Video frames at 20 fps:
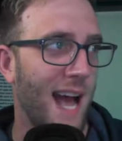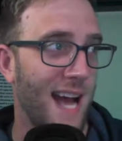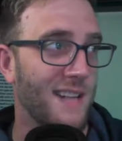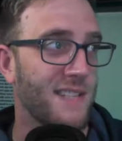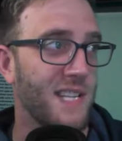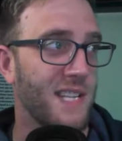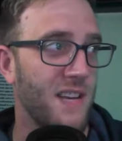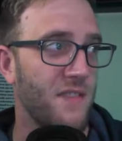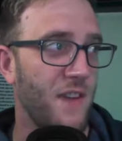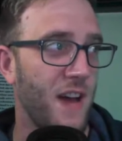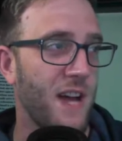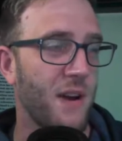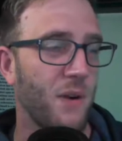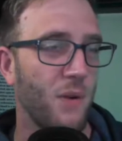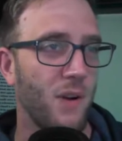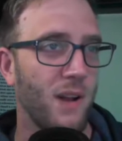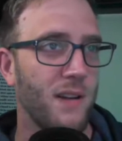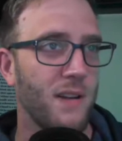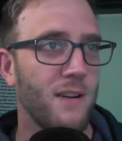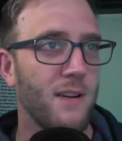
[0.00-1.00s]
as a
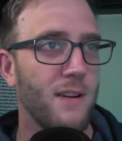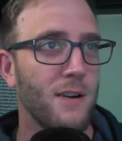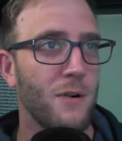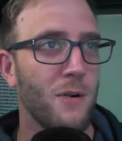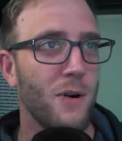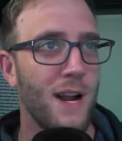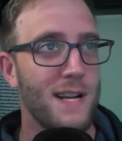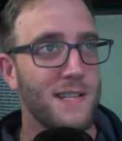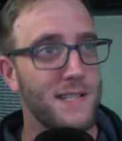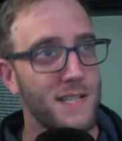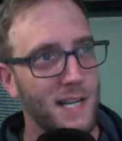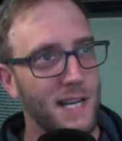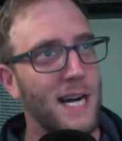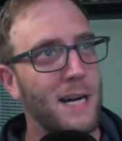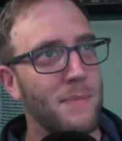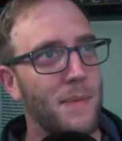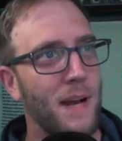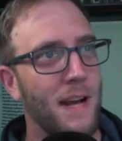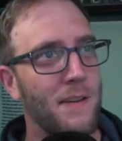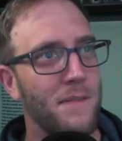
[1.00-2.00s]
veteran or as a
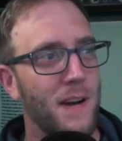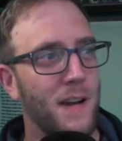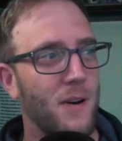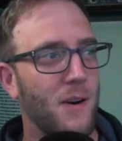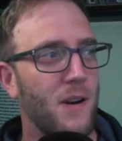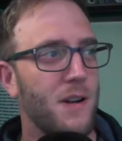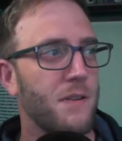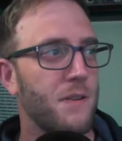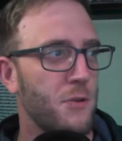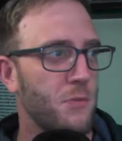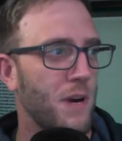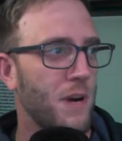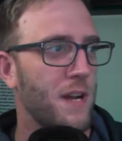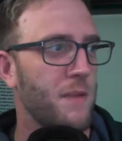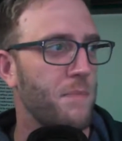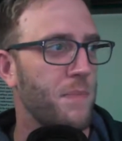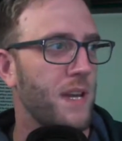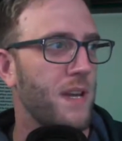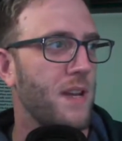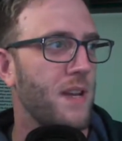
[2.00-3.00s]
combat veteran, you
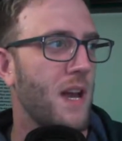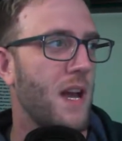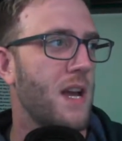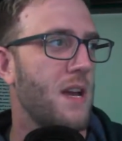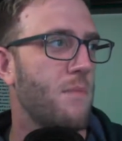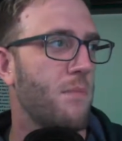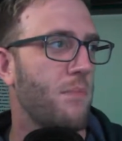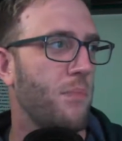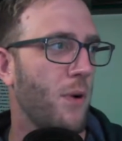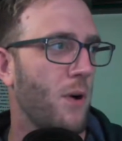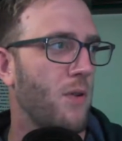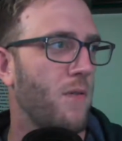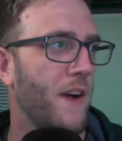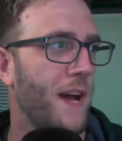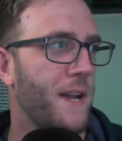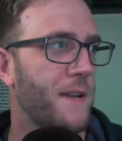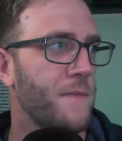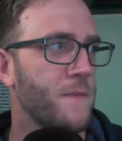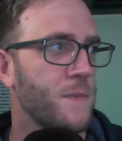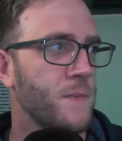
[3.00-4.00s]
might be a bro
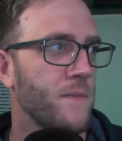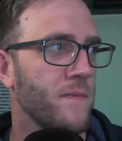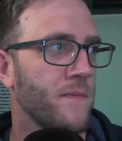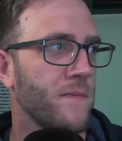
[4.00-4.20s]
vet.